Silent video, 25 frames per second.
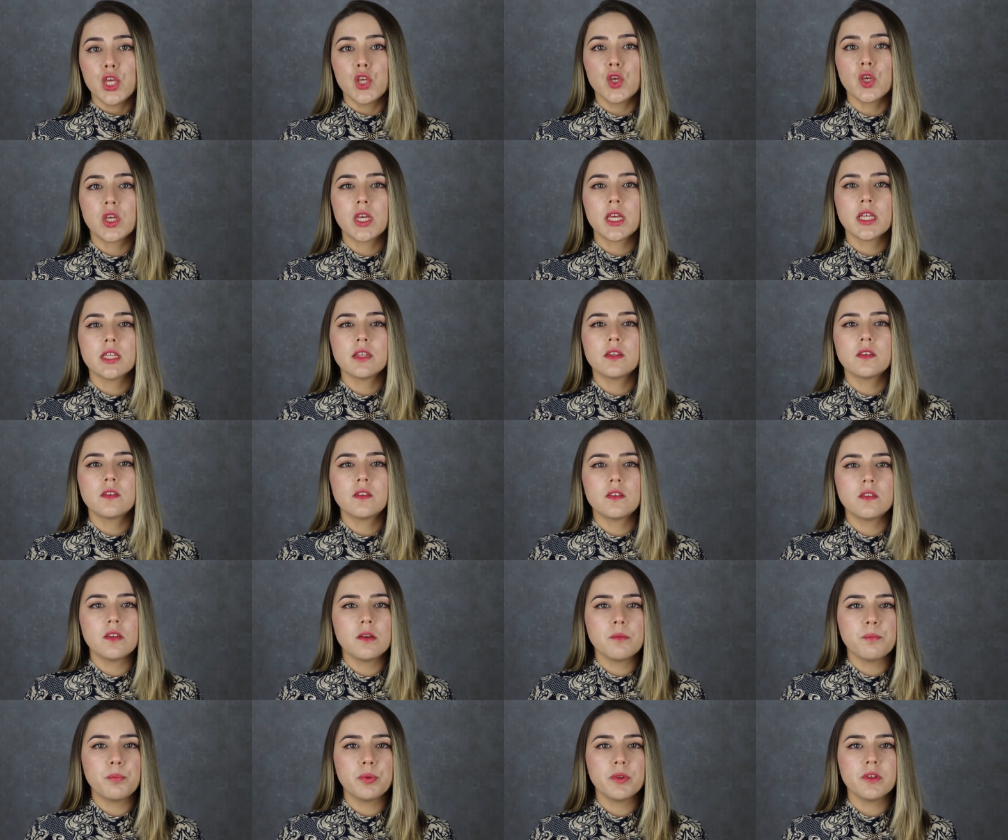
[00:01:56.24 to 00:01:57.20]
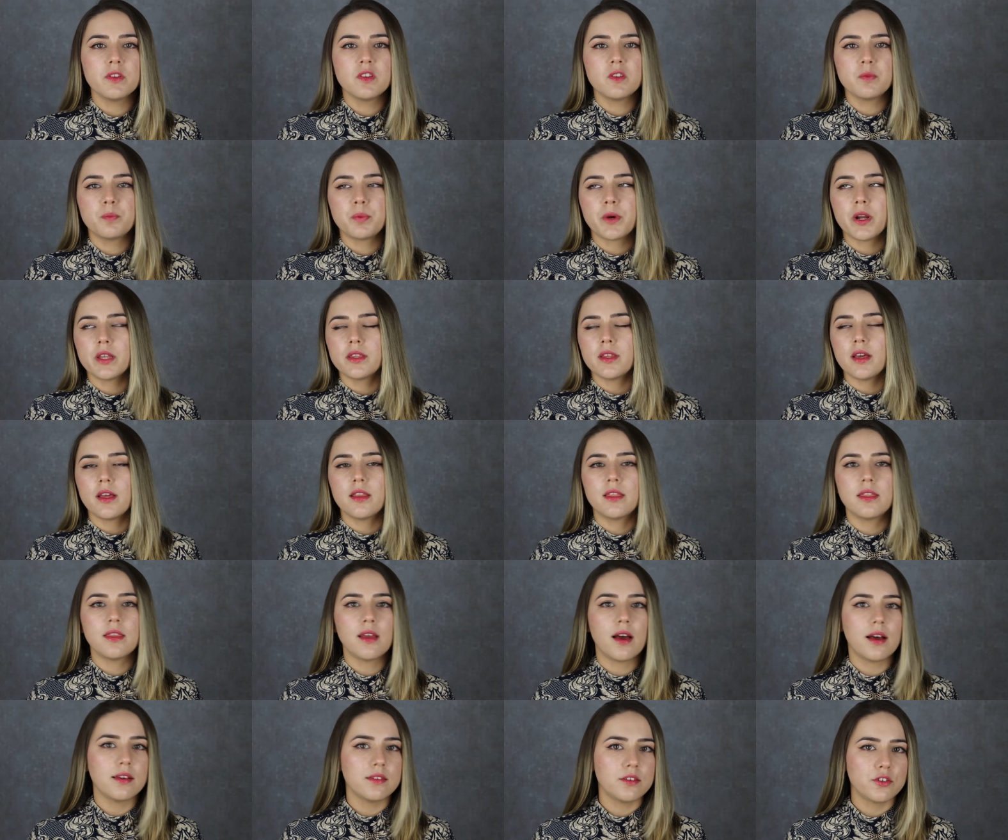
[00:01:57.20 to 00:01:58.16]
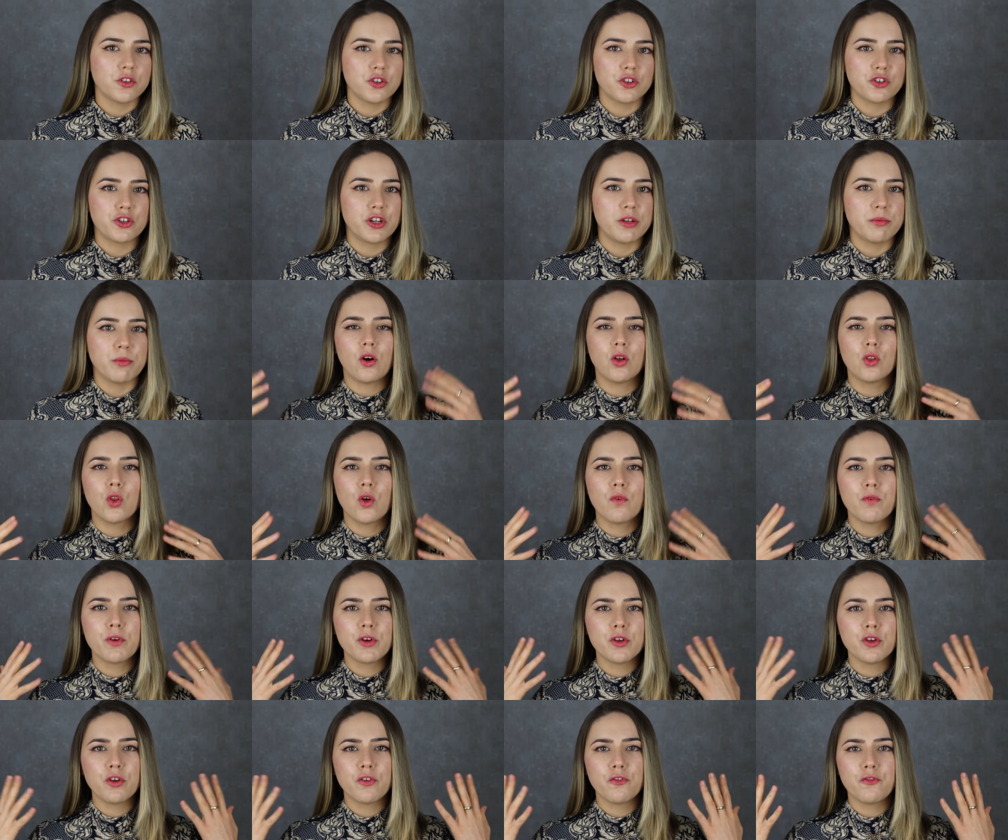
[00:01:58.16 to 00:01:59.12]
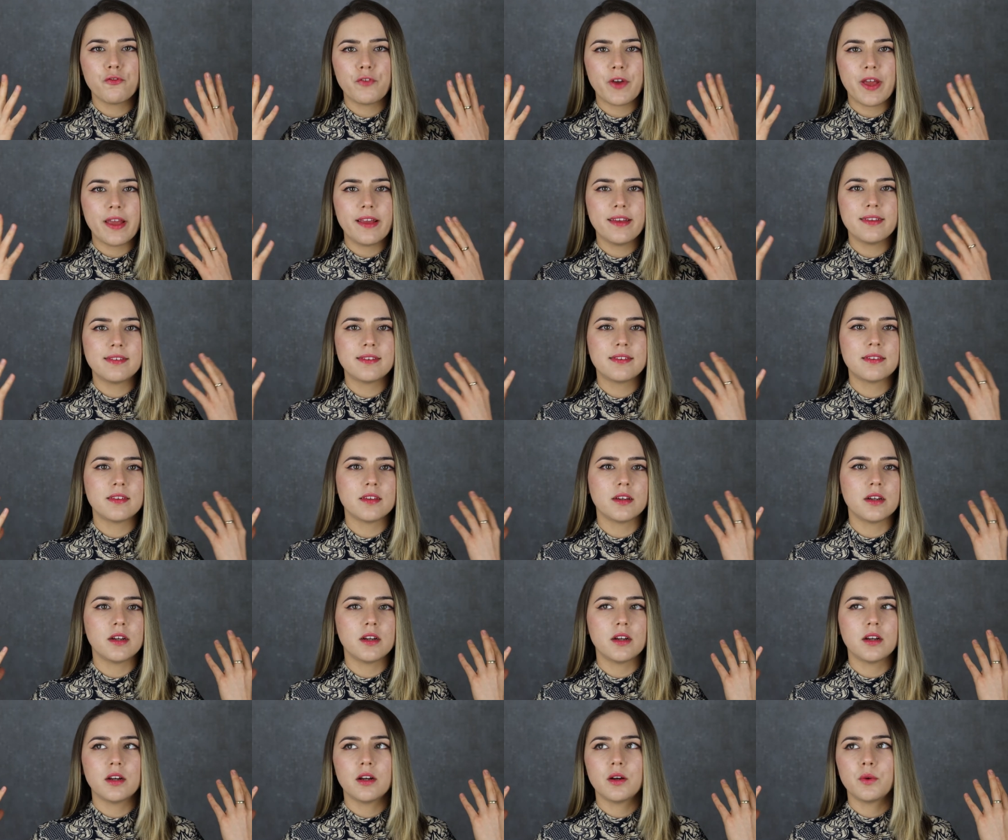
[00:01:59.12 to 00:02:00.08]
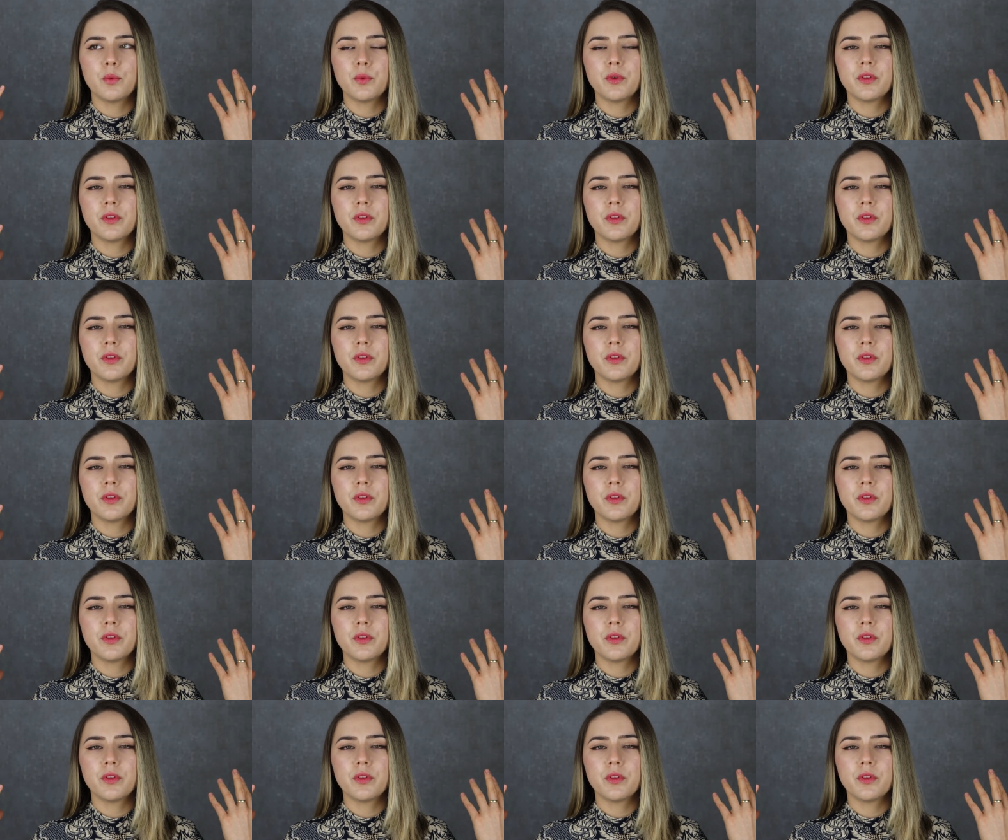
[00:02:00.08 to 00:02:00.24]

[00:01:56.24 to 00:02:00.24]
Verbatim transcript: You can simply spread another cream all over your face uh,